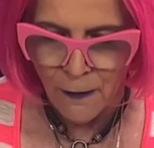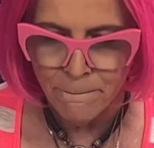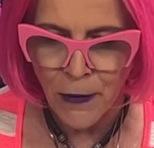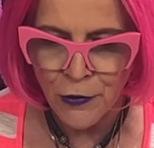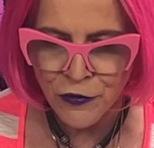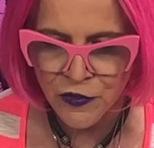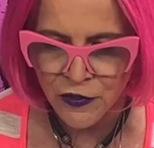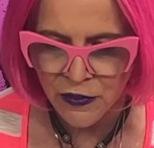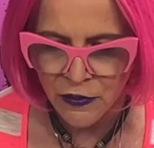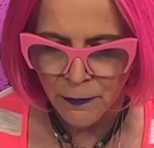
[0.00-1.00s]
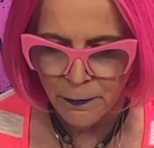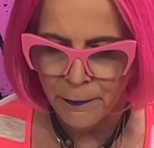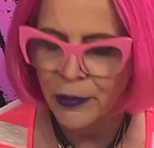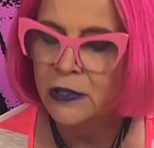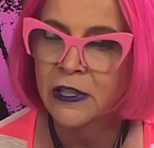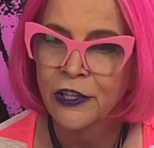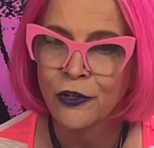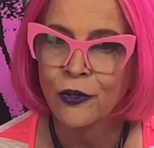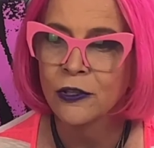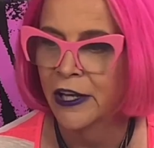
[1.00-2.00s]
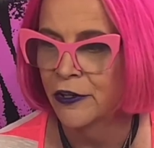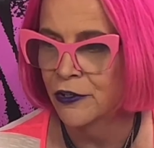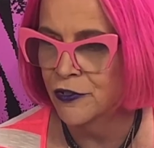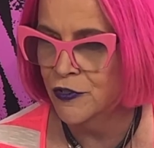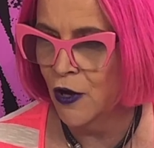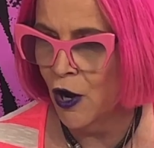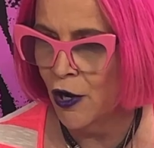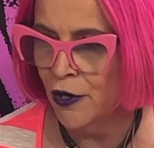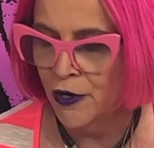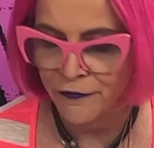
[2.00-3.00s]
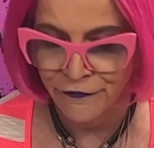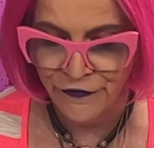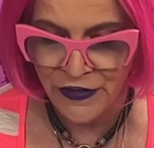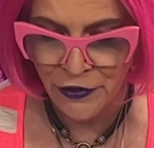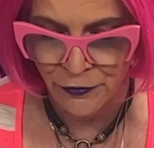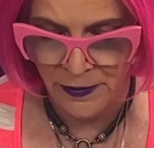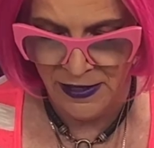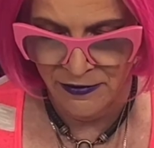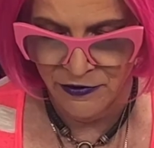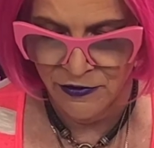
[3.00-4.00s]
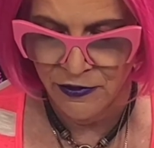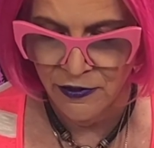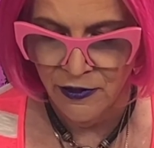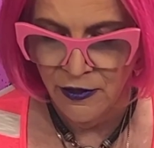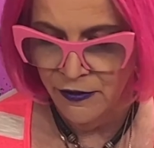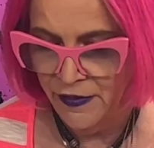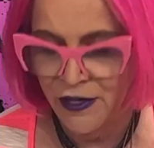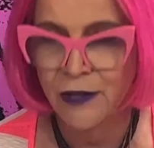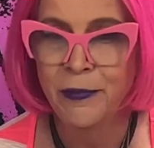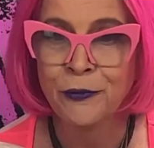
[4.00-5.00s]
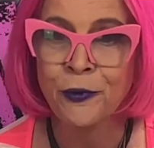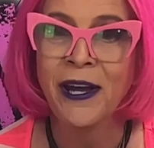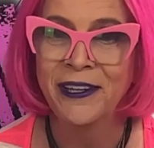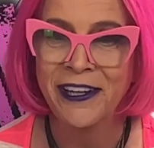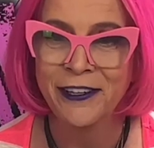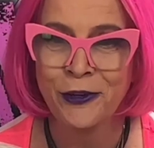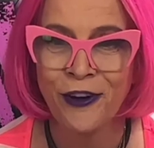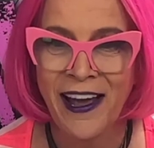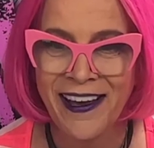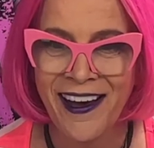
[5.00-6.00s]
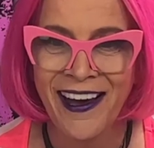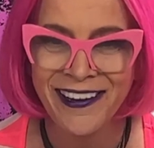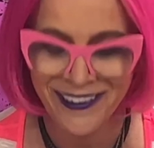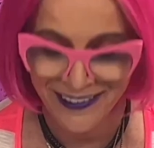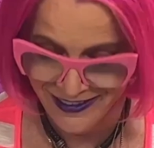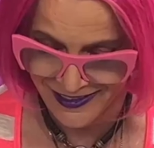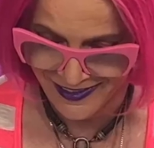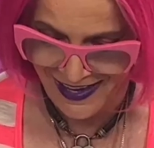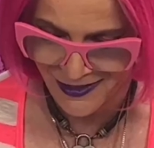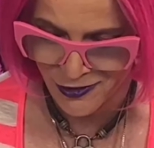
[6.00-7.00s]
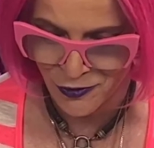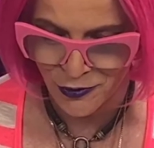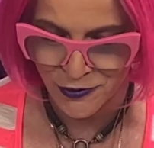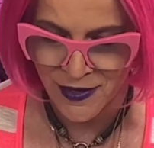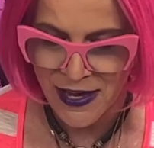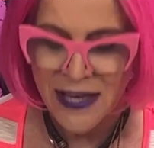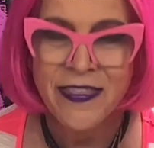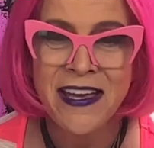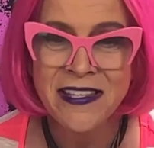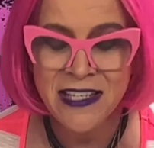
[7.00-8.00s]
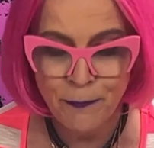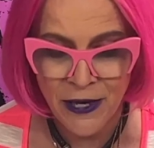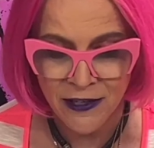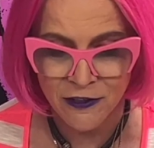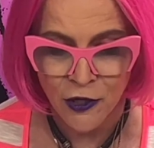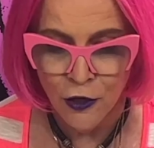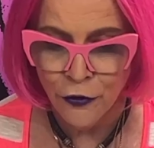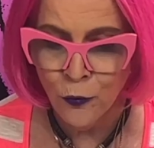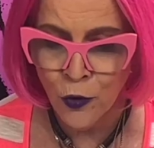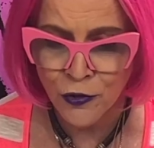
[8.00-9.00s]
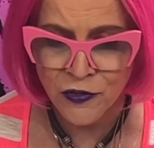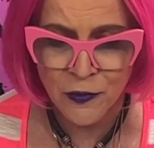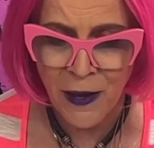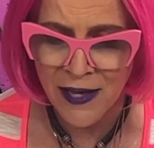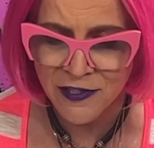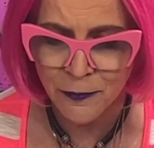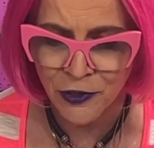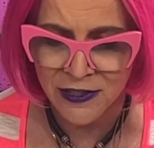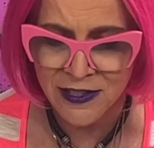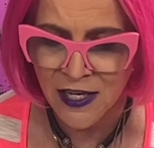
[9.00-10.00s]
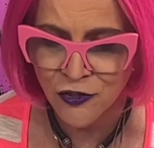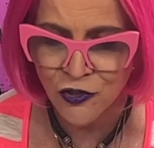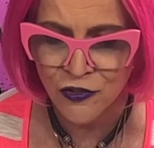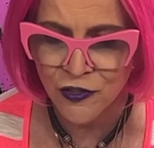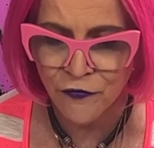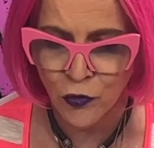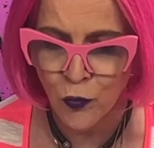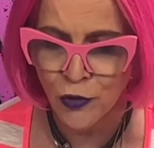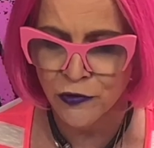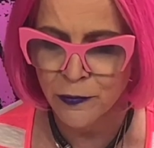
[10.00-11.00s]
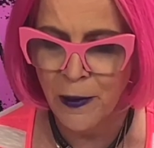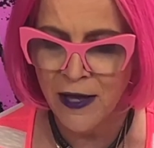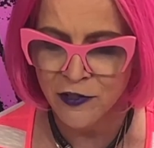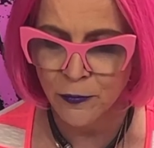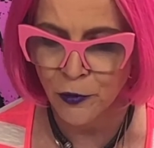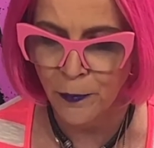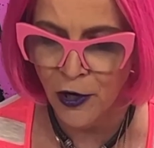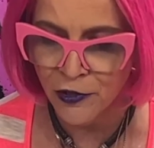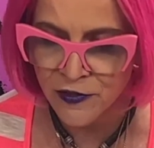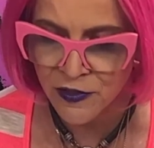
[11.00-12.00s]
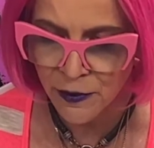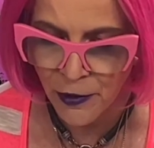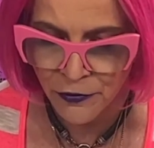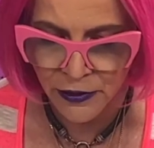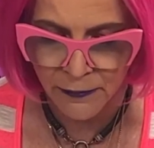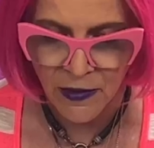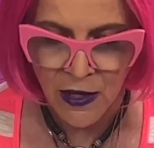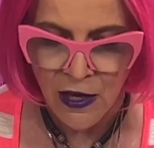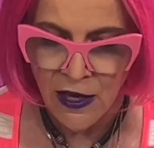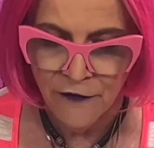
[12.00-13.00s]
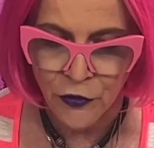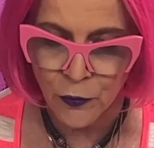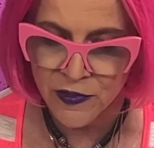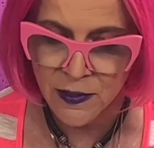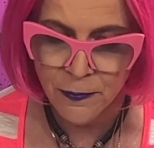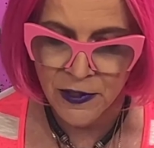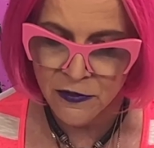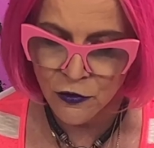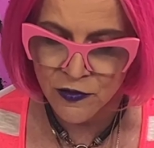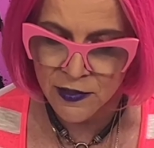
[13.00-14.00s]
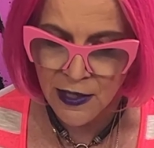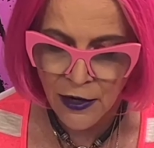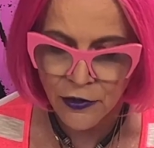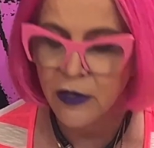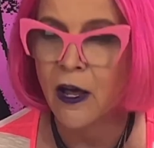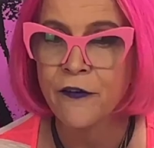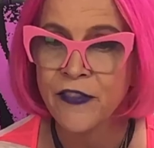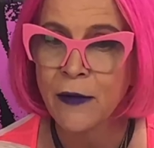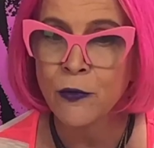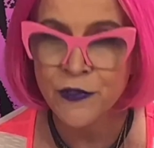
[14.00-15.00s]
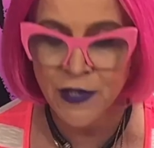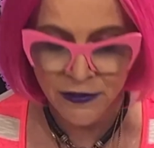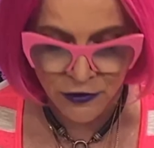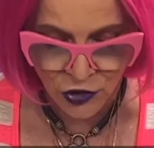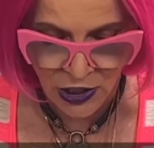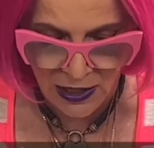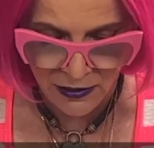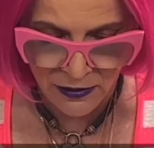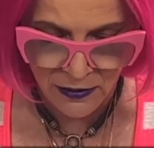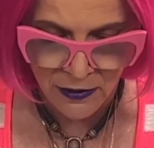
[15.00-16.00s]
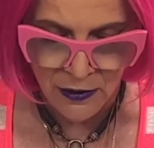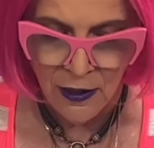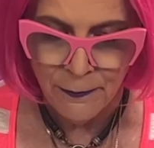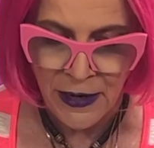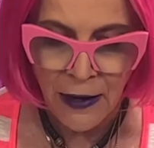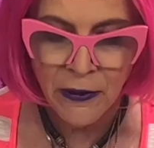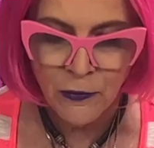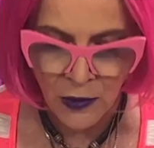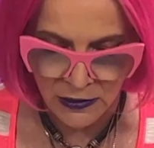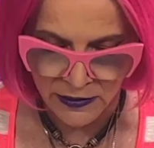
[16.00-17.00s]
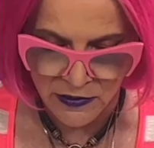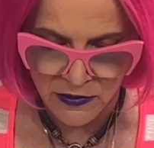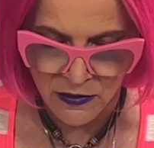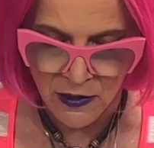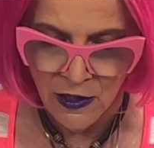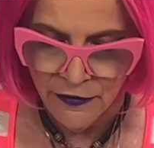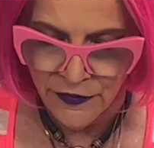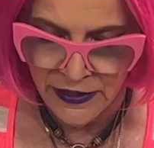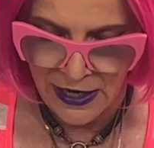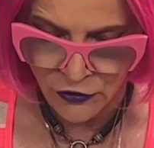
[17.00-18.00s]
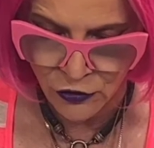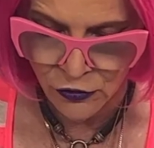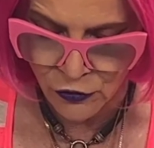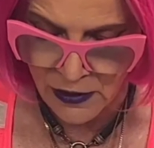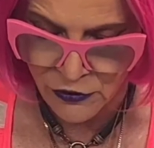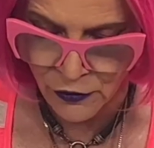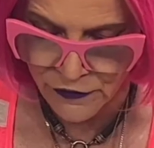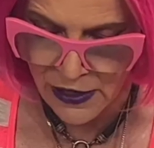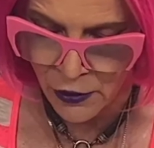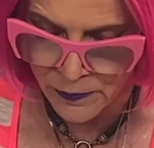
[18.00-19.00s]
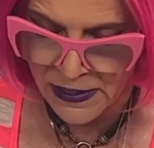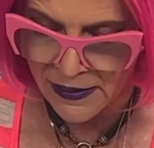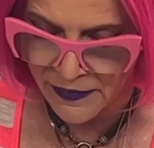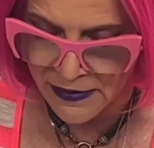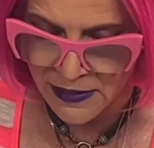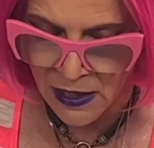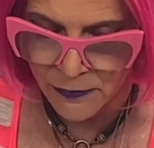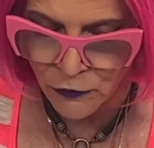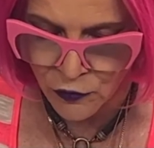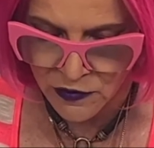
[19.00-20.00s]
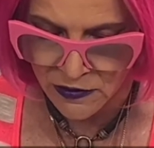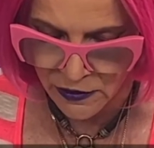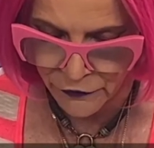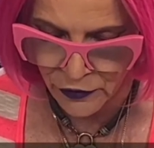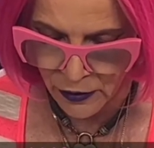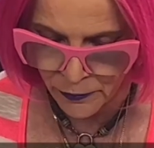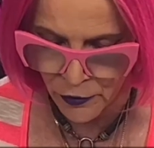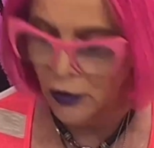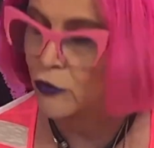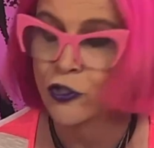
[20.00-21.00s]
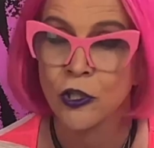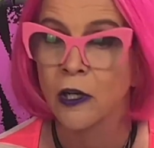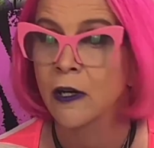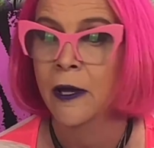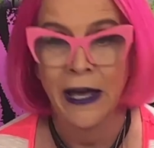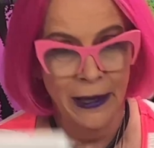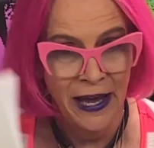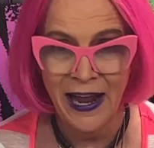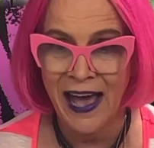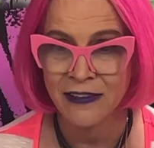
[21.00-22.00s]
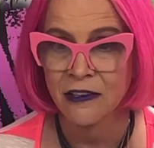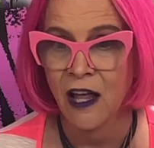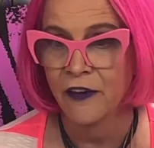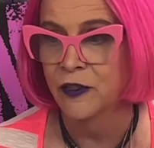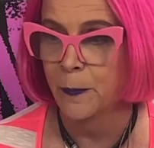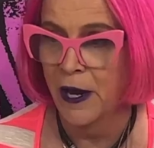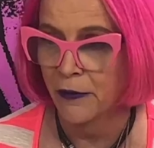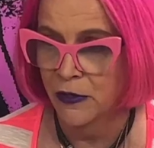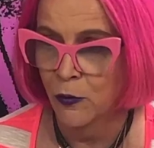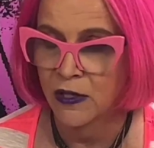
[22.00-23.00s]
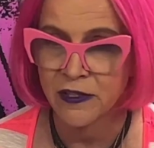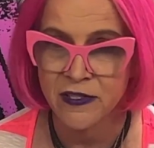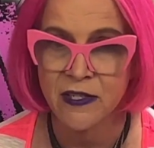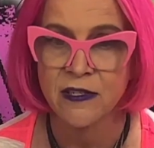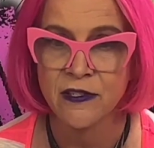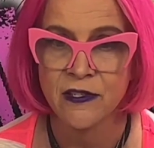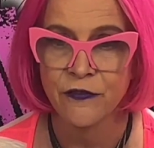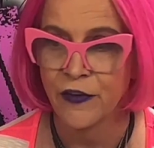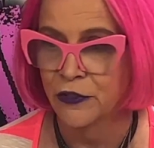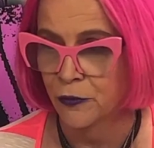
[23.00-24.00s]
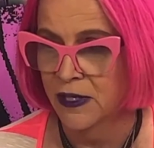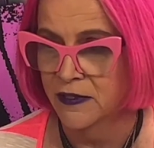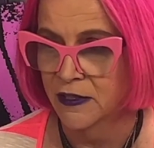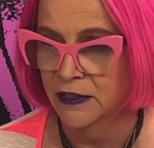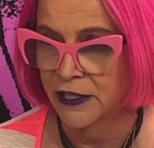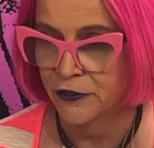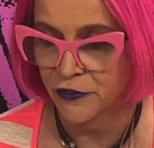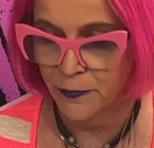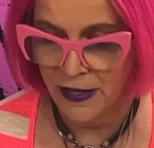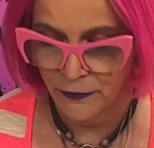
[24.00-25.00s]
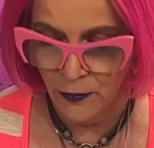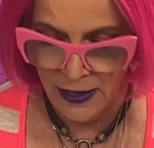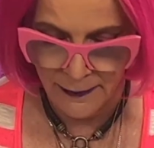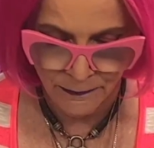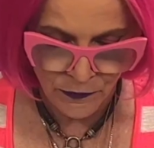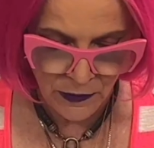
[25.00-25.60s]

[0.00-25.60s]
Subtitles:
Most political letters are fear-based. They could be written in crayon. Isn't that the truth? They depict the worst possible intentions of the worst possible partisan opponent. If the recipients are scared enough, they will send a check. Perry Willis, the national director of the LP at that time, used a different approach. And I loved Perry Willis's fundraising letters, by the way.